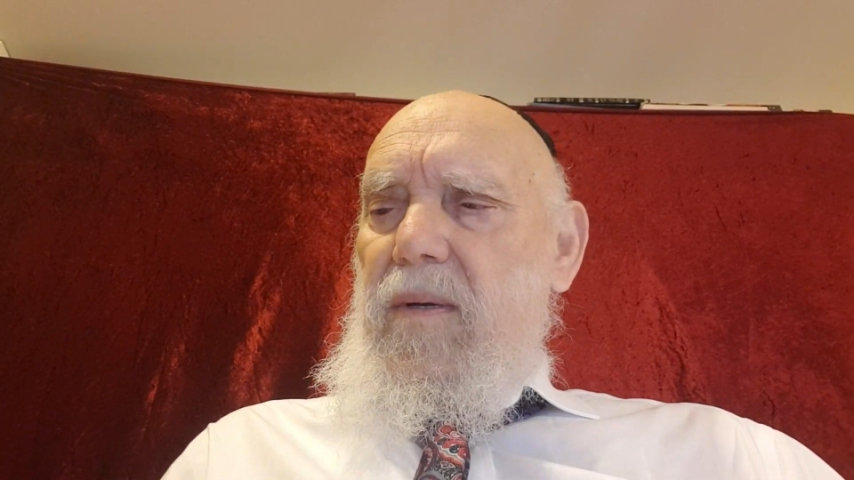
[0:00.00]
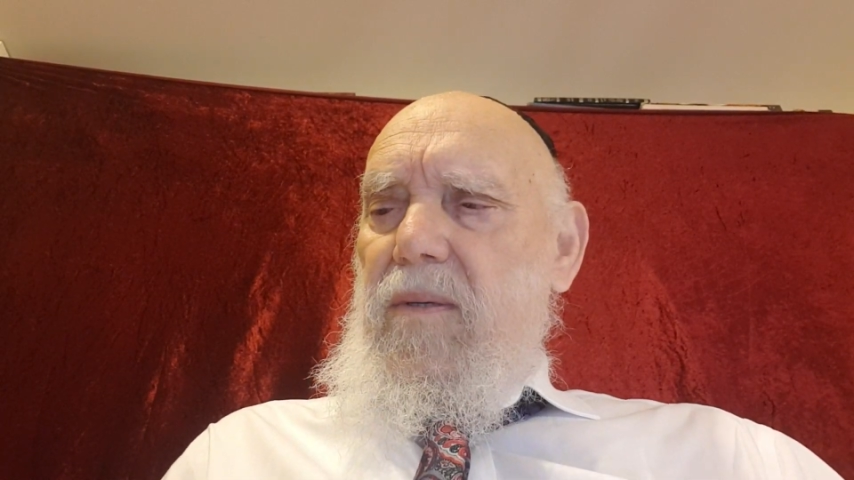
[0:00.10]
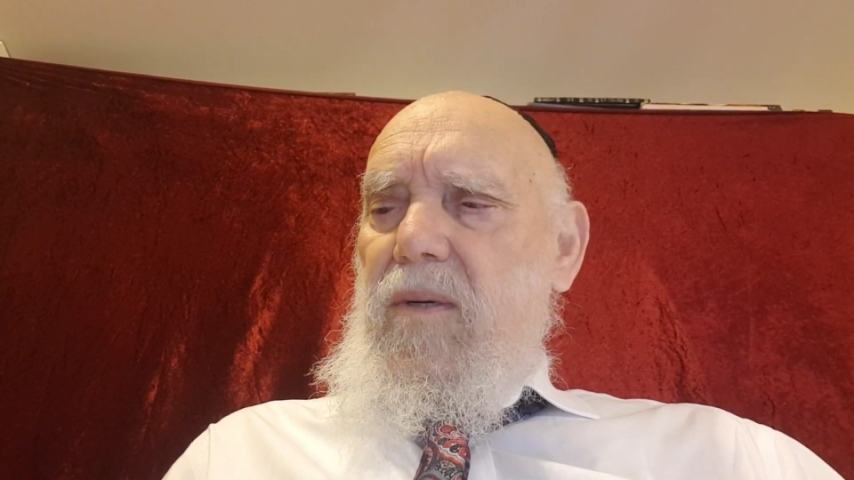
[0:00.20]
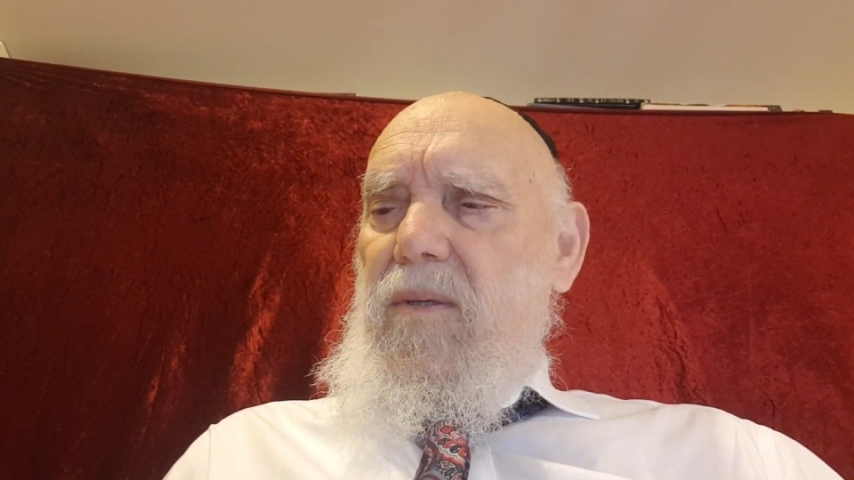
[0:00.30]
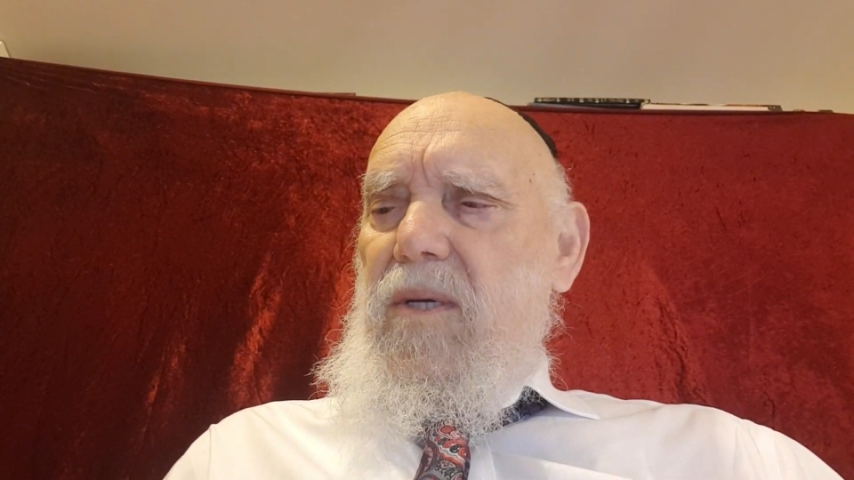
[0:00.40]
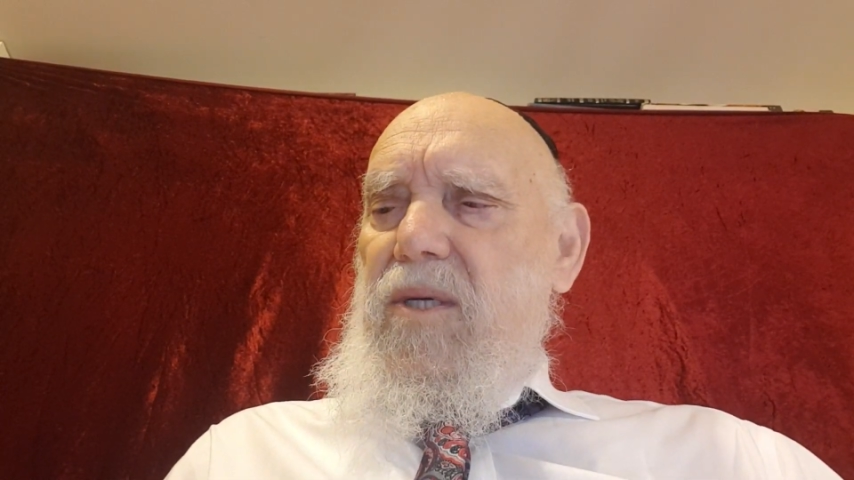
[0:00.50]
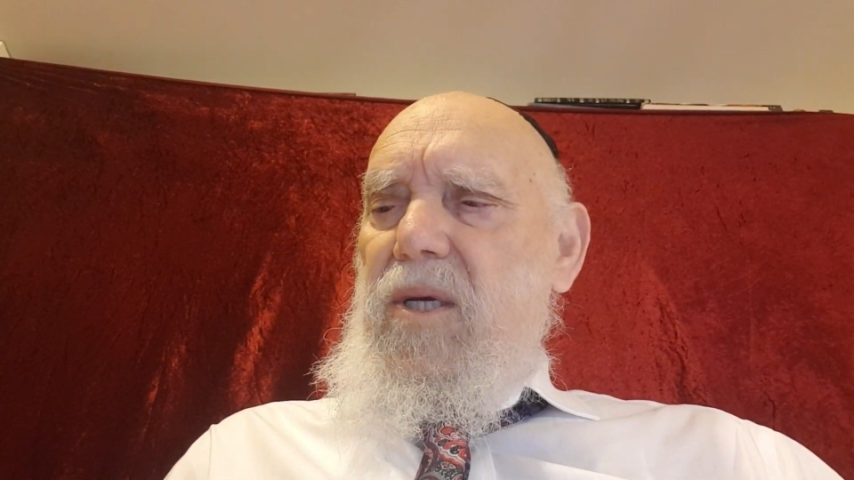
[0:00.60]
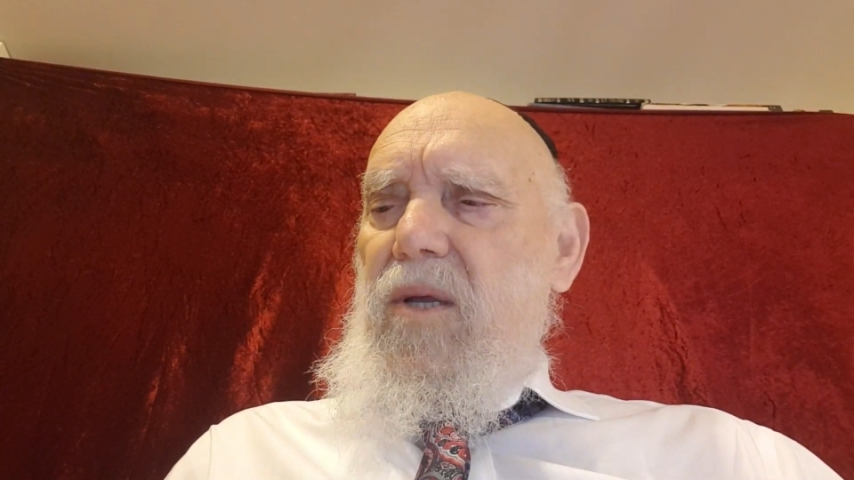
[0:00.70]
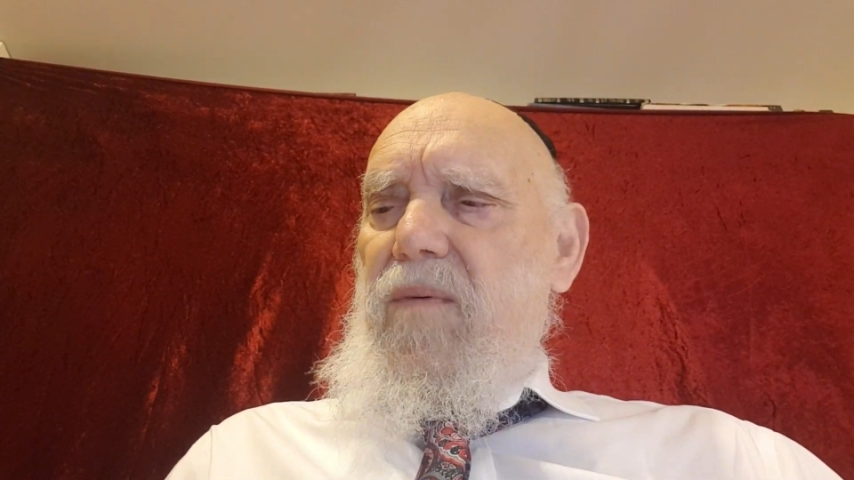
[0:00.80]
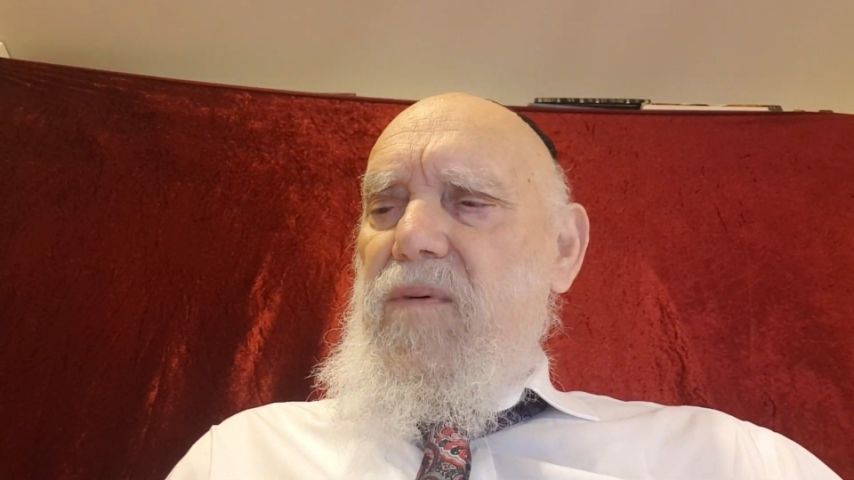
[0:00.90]
So the
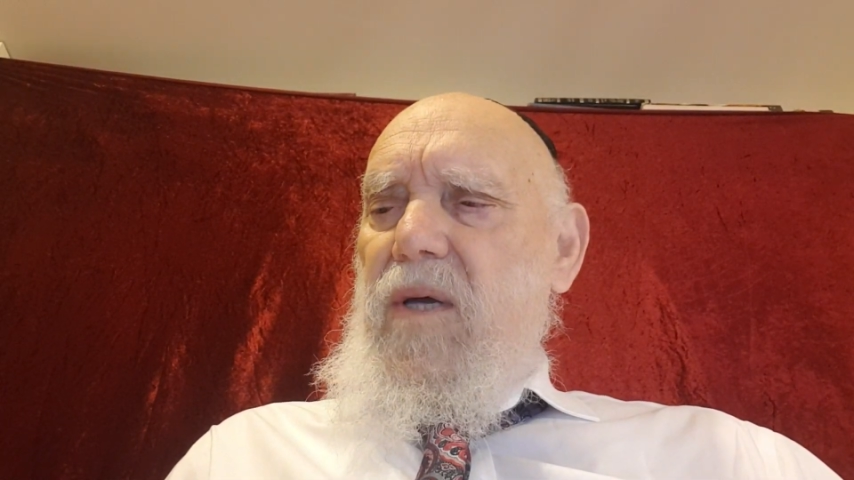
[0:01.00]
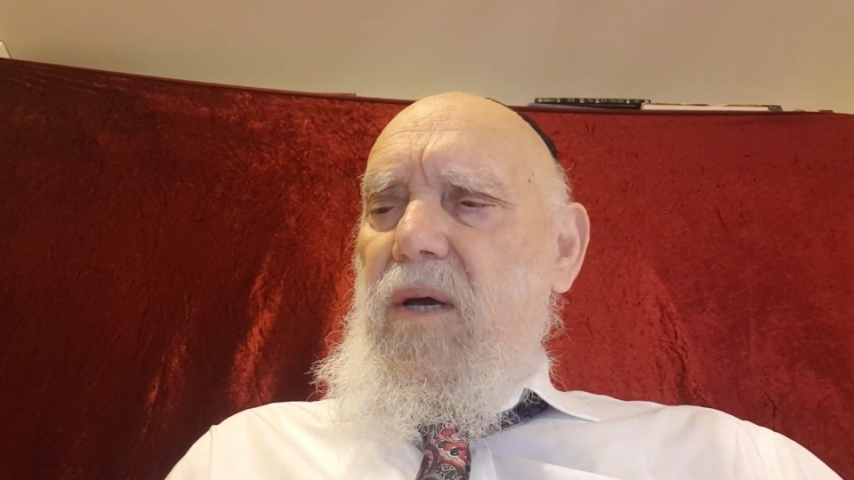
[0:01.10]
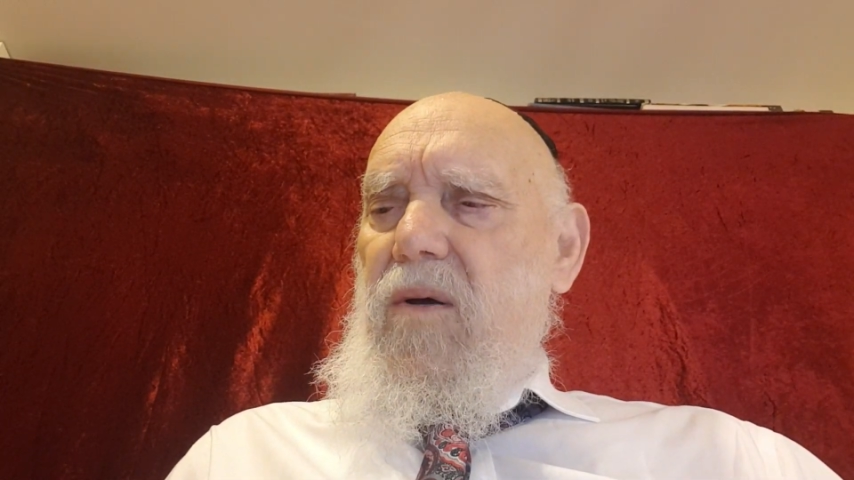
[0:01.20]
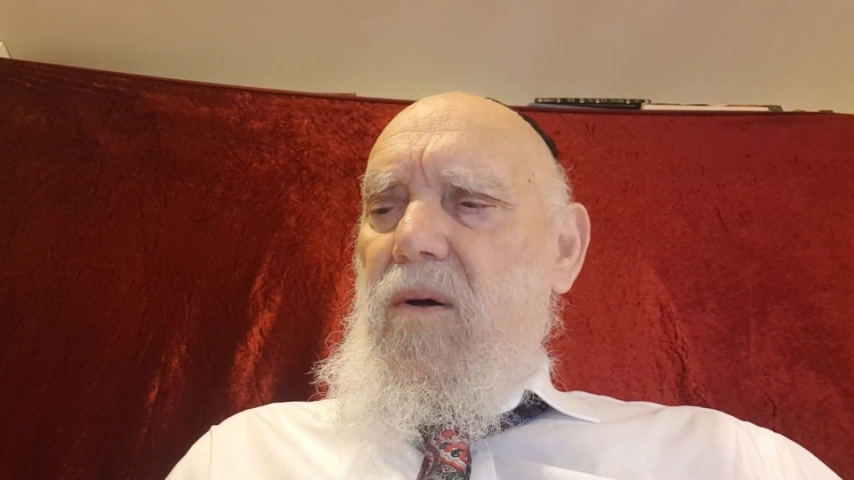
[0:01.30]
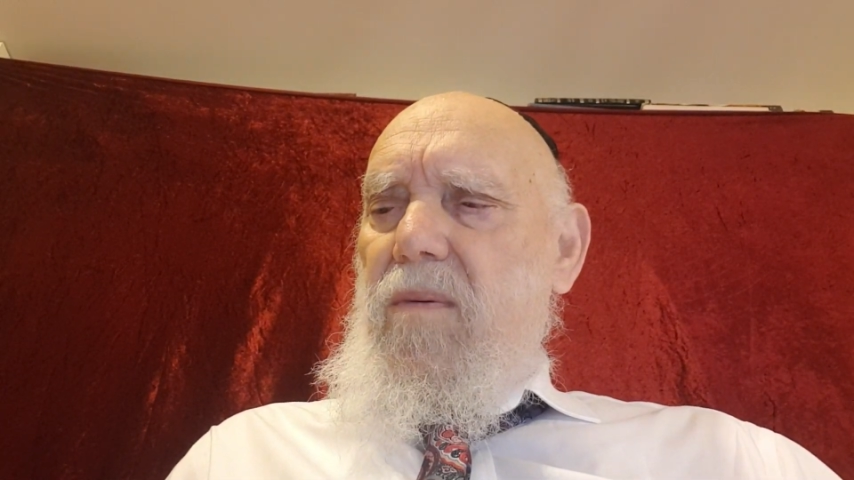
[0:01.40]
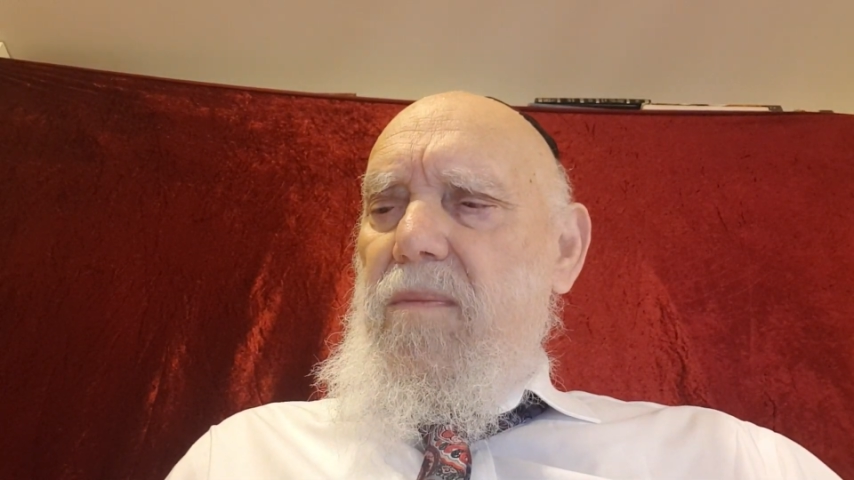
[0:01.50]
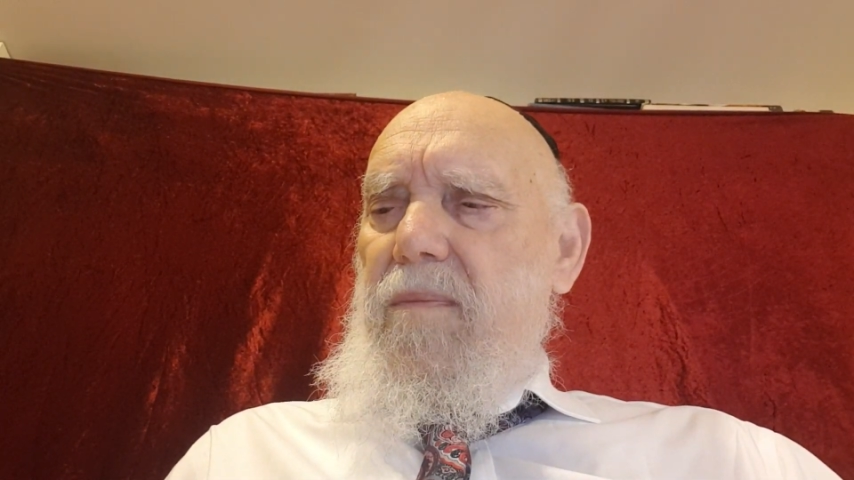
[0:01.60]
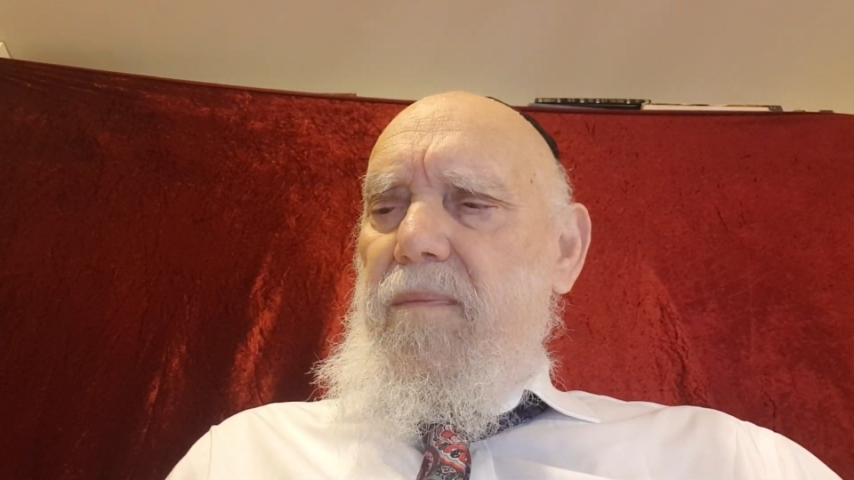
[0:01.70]
seed of Jacob,